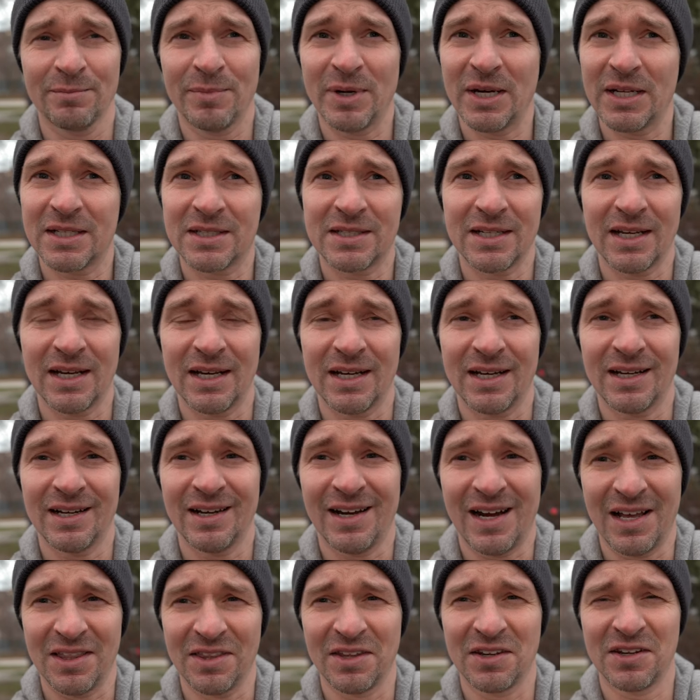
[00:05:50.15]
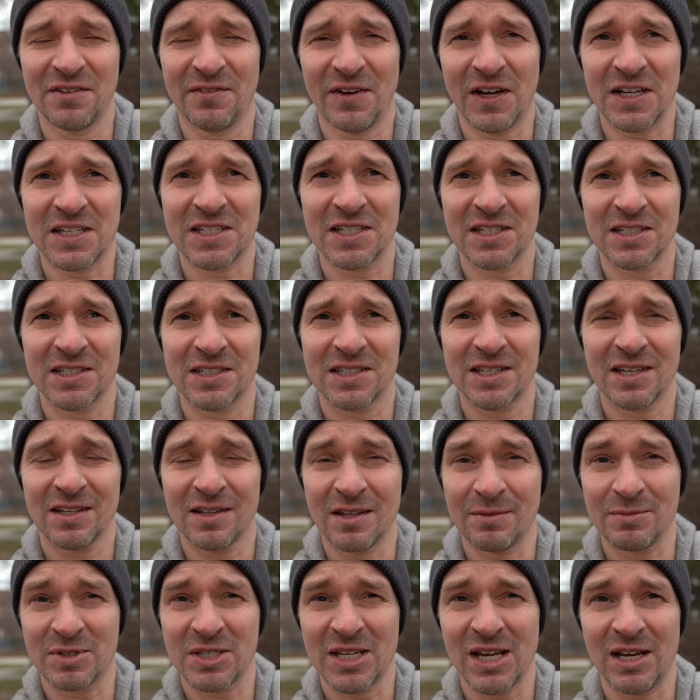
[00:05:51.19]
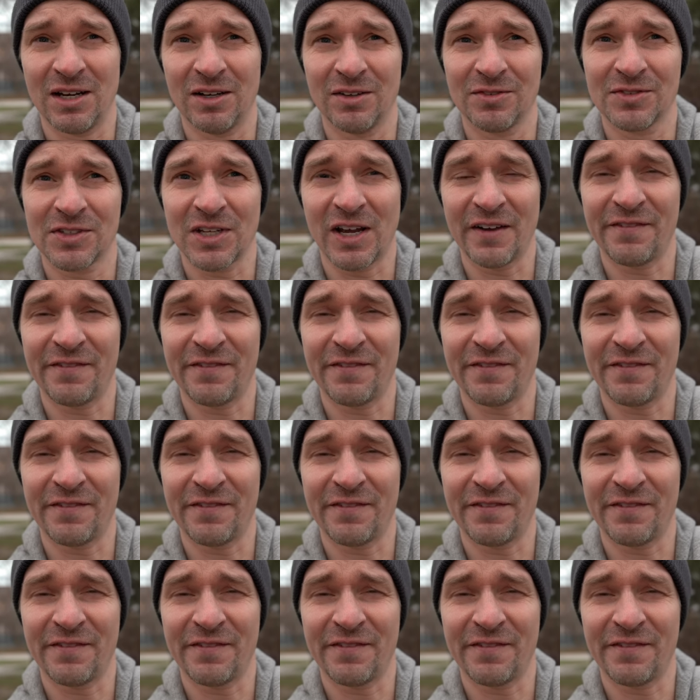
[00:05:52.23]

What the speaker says: but on the devices themselves,